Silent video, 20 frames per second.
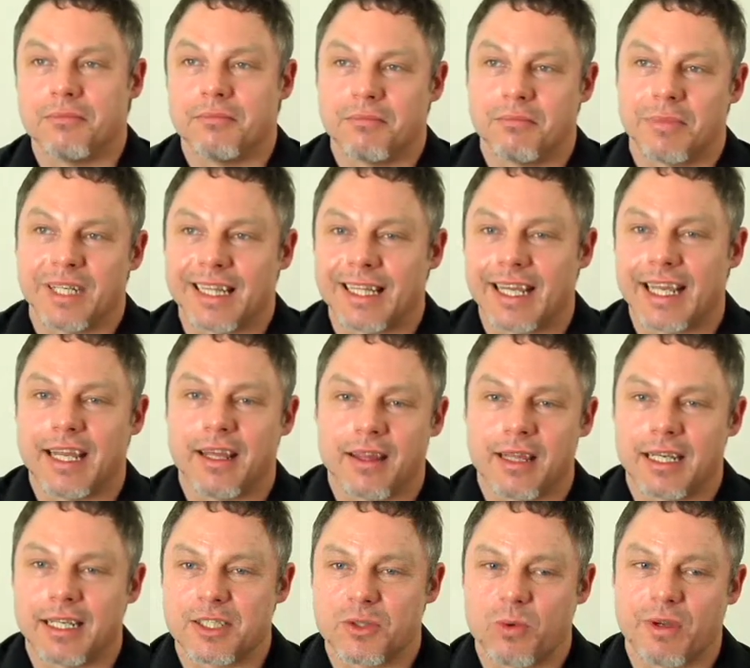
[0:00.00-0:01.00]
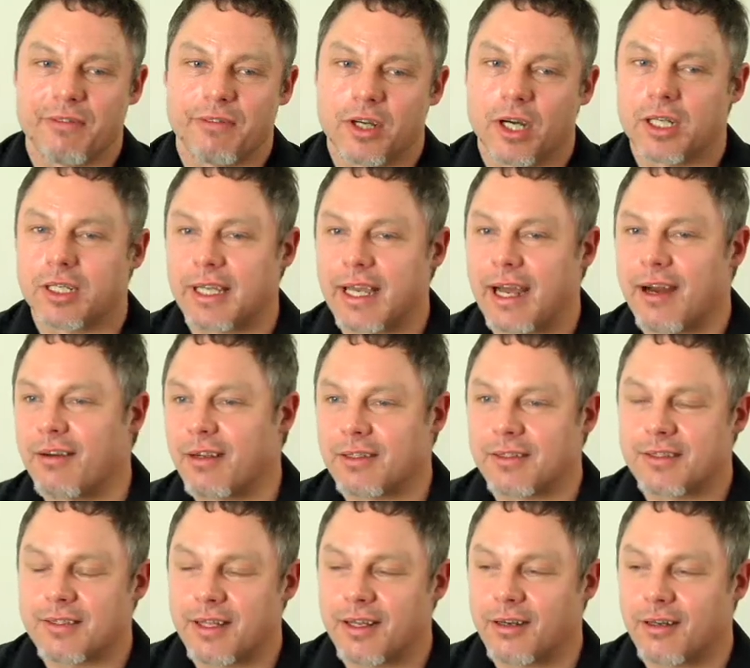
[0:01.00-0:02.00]
But the key thing is we've got
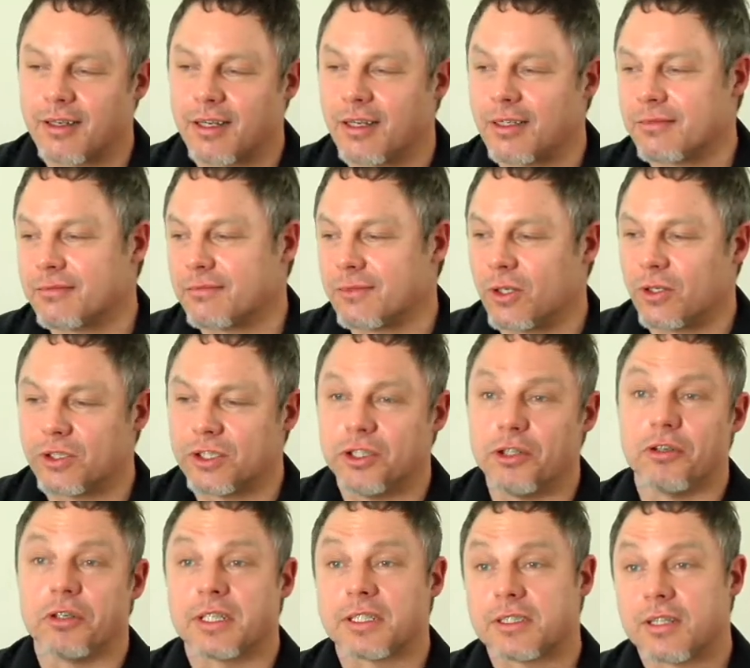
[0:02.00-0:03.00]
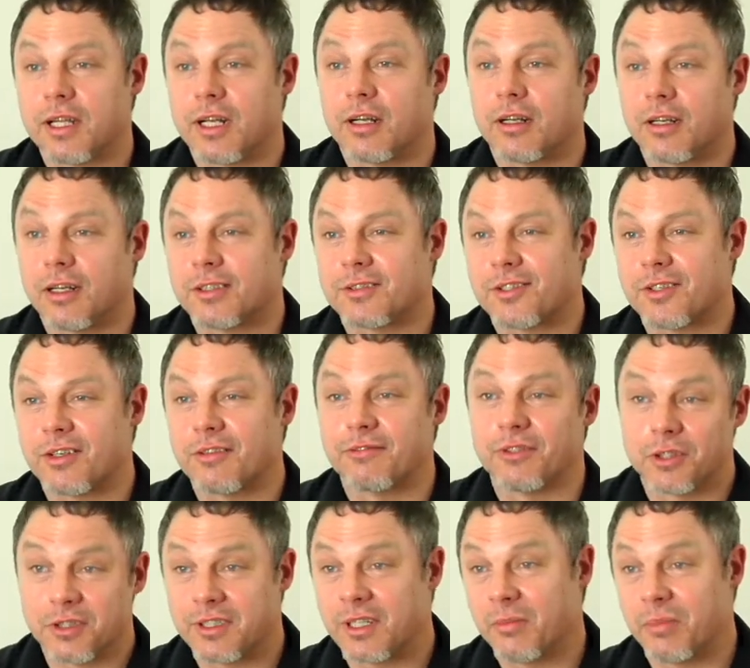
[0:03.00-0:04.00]
characters that are not, or units that are not sort of
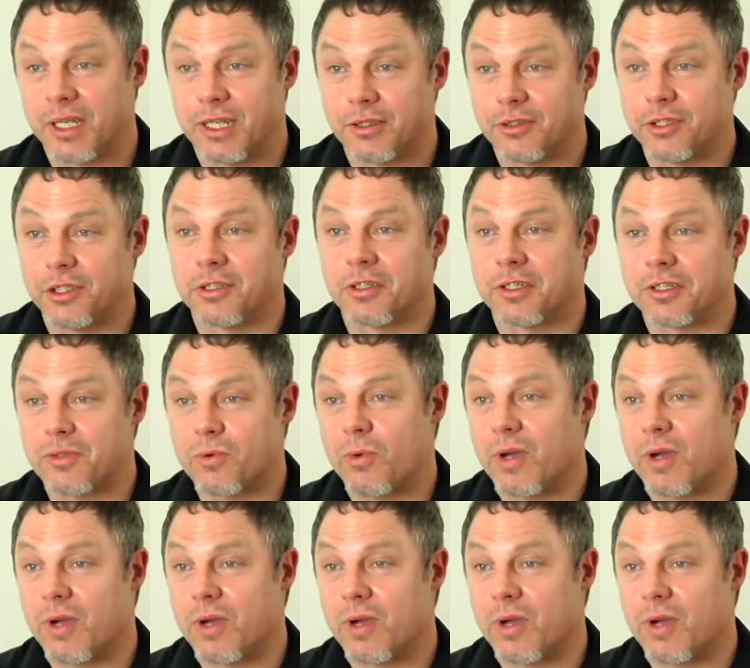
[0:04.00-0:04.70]
your typical units.